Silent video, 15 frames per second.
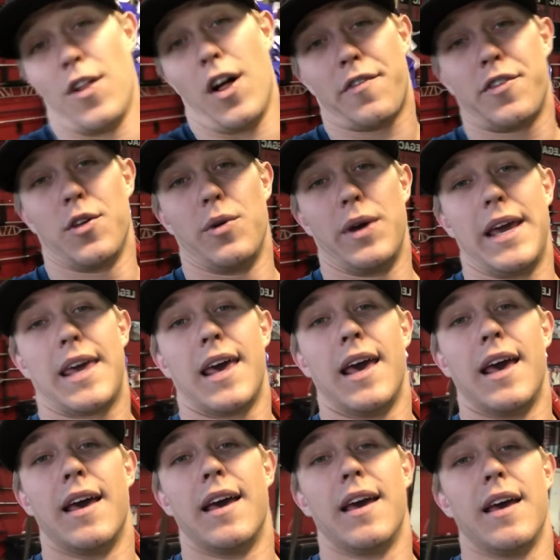vlog for the week.
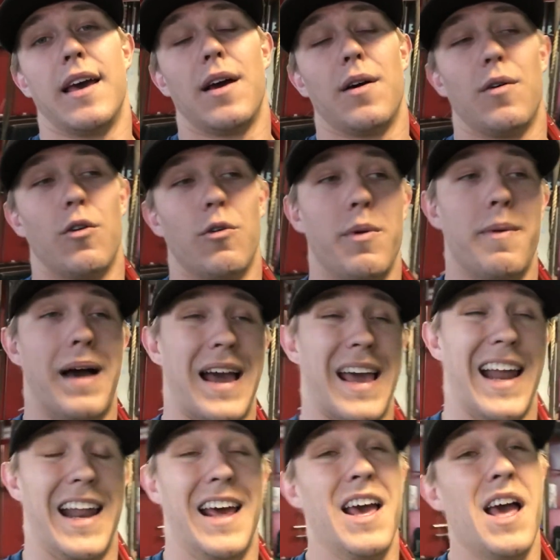We'll be back
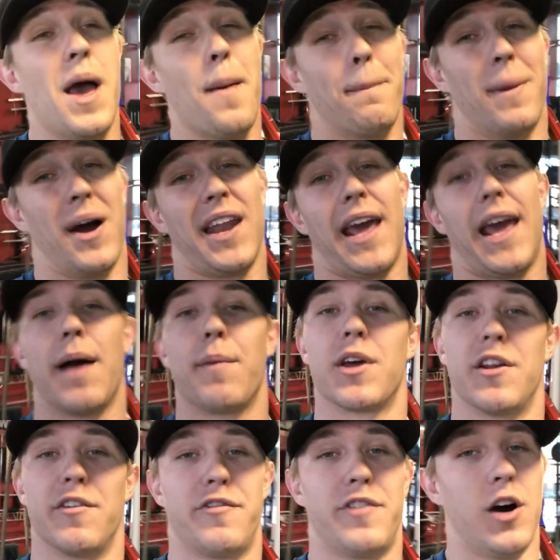at it Monday. I'm
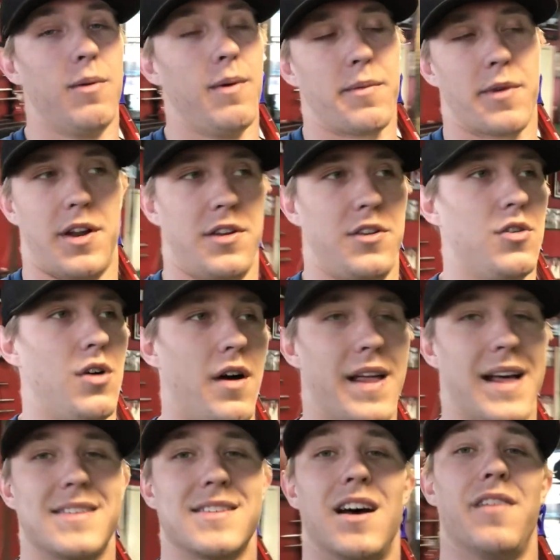gonna film. I'm gonna do all
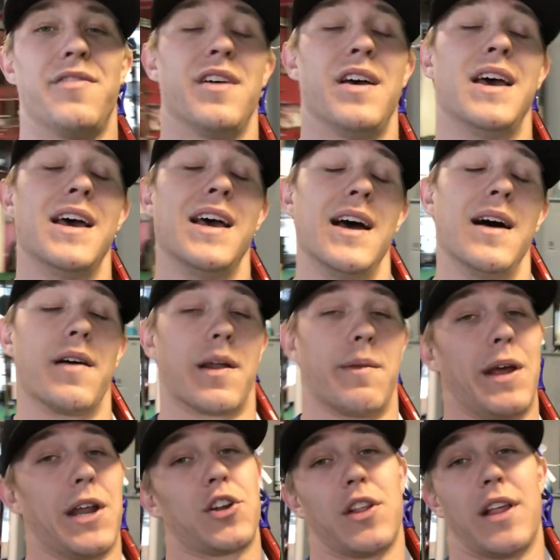that stuff. I'm gonna
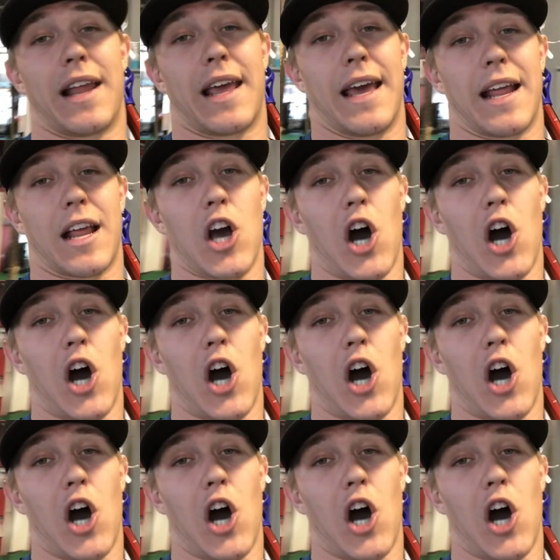make sure that I get